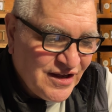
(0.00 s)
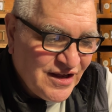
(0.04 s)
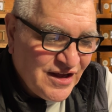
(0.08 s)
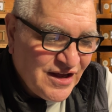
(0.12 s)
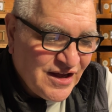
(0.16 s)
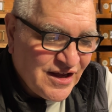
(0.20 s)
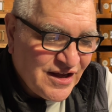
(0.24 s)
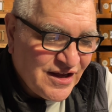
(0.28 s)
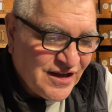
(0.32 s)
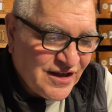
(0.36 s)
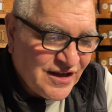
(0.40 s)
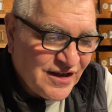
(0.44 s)

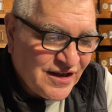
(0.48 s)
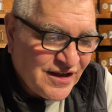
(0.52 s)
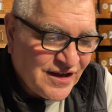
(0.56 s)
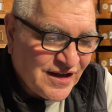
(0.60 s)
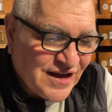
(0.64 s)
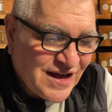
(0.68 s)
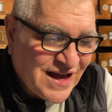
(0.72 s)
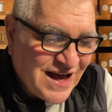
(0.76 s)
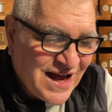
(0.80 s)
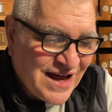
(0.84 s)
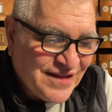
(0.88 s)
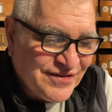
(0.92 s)

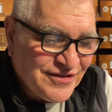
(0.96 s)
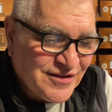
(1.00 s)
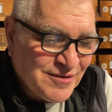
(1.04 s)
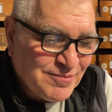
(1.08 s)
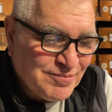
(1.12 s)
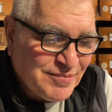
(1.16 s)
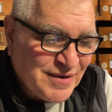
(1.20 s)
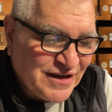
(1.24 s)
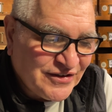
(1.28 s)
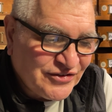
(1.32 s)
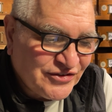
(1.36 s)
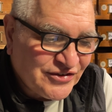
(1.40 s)
And the
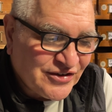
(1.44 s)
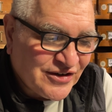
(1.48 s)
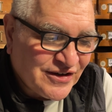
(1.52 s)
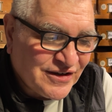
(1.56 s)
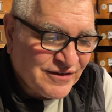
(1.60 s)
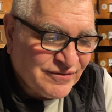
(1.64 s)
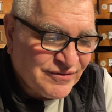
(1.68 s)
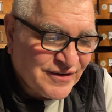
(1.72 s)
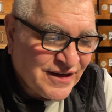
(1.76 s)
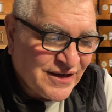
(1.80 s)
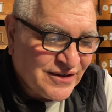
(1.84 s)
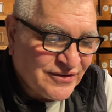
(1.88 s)
best I
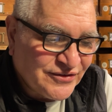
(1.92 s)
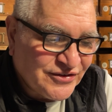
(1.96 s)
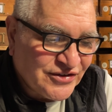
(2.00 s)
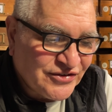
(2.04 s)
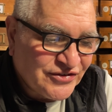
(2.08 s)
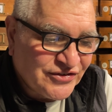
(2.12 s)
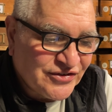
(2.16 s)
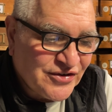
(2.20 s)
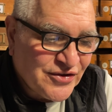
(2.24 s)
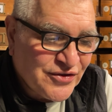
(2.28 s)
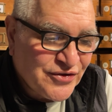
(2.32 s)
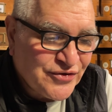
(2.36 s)
have found
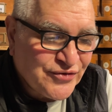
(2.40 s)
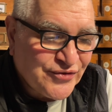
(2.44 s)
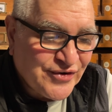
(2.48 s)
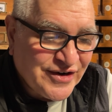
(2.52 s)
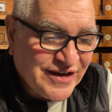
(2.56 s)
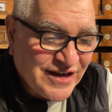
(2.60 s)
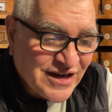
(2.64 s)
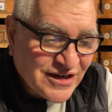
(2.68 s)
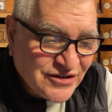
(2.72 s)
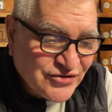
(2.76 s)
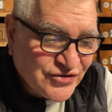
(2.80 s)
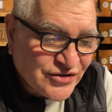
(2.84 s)
is
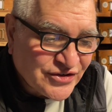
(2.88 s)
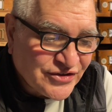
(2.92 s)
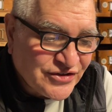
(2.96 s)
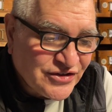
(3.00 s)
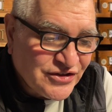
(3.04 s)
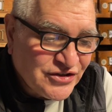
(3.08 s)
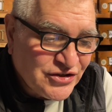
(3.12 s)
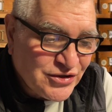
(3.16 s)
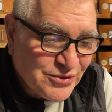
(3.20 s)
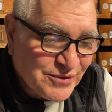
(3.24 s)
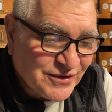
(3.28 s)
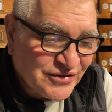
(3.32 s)

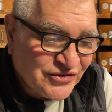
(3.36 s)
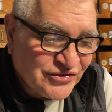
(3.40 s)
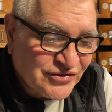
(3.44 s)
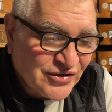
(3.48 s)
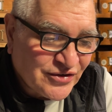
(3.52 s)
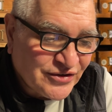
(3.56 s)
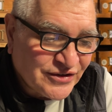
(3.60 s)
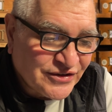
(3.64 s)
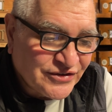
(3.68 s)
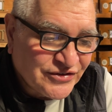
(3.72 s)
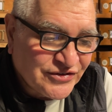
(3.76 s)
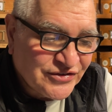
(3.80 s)

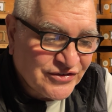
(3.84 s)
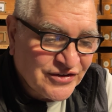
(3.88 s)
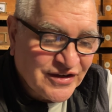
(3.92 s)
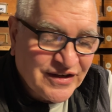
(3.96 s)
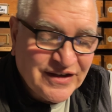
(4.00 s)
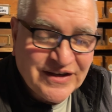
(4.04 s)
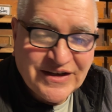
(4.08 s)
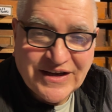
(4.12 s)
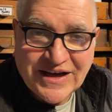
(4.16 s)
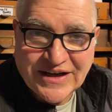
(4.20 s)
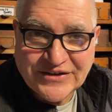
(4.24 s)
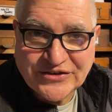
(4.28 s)
$300
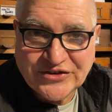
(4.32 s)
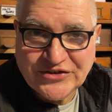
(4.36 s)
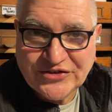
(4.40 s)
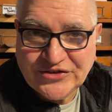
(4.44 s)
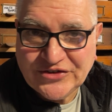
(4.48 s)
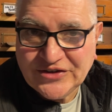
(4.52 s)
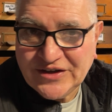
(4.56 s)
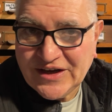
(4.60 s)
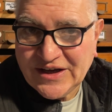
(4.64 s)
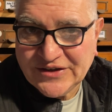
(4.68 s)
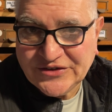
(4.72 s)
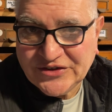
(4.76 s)

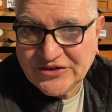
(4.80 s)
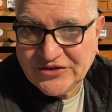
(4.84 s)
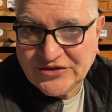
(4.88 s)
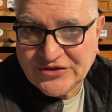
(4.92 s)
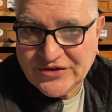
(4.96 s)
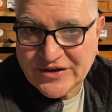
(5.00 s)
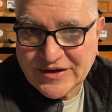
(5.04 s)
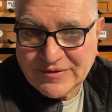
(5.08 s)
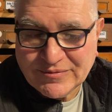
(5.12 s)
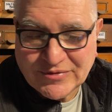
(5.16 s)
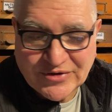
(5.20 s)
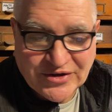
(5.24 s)
as a
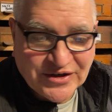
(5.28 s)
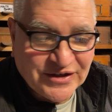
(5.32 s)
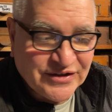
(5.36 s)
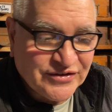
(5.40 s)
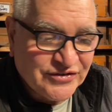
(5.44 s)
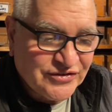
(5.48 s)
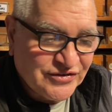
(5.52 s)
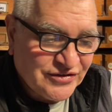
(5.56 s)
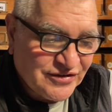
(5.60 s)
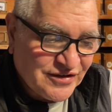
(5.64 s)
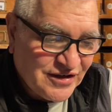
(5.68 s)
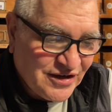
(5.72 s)
street
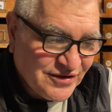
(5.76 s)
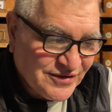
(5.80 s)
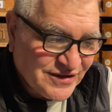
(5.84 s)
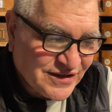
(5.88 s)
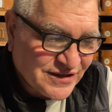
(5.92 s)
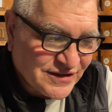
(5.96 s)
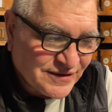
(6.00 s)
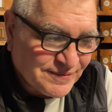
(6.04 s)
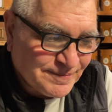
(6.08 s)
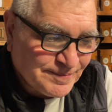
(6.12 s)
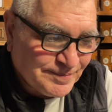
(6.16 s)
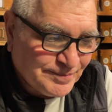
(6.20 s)
price.
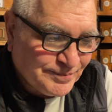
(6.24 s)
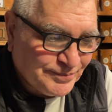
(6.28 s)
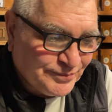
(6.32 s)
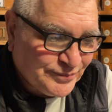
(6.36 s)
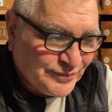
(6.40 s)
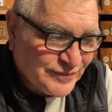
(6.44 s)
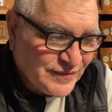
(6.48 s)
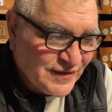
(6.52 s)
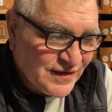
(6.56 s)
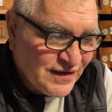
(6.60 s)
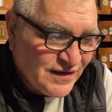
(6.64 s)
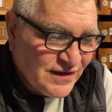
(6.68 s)
Okay.
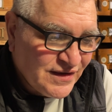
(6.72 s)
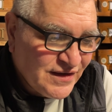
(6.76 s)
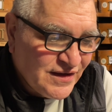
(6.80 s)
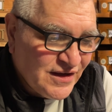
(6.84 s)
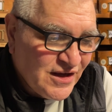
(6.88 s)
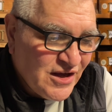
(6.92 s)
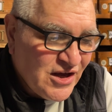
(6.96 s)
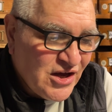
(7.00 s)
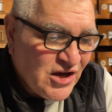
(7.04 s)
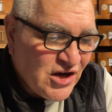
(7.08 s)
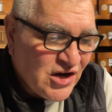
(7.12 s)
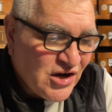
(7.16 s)

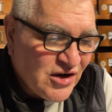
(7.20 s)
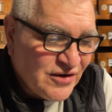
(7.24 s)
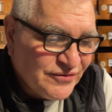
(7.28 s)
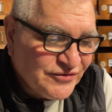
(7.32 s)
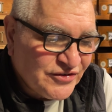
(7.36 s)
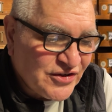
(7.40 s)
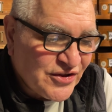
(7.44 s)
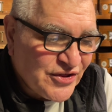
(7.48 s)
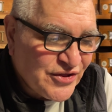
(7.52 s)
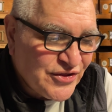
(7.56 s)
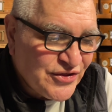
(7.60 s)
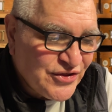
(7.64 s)

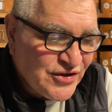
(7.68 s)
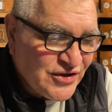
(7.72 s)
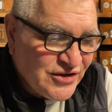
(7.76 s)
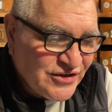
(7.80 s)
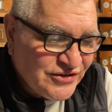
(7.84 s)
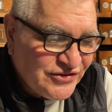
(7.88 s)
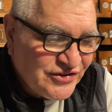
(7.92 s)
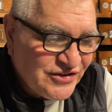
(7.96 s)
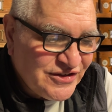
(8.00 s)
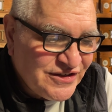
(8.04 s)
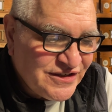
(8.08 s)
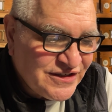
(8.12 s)
After
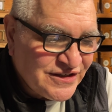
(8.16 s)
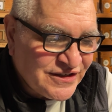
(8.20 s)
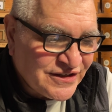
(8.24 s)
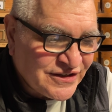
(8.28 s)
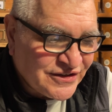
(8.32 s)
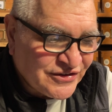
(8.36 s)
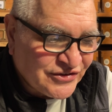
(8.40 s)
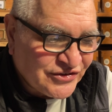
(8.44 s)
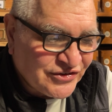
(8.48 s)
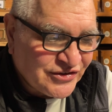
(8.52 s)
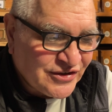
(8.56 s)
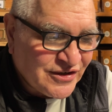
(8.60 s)
30
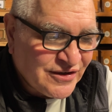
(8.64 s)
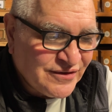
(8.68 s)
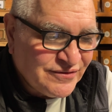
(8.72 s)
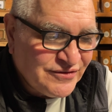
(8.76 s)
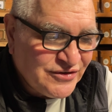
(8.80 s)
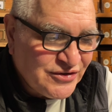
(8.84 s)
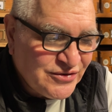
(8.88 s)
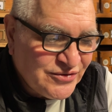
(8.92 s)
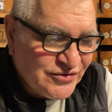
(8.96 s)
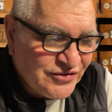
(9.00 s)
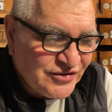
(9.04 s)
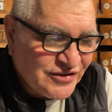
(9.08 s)
years of
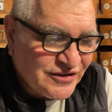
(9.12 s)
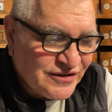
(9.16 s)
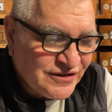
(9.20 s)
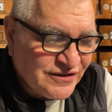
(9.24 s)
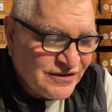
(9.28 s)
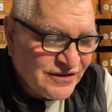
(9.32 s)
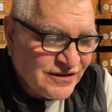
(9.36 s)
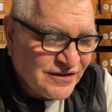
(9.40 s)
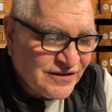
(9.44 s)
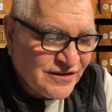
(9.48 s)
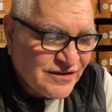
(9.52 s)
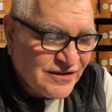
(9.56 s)
using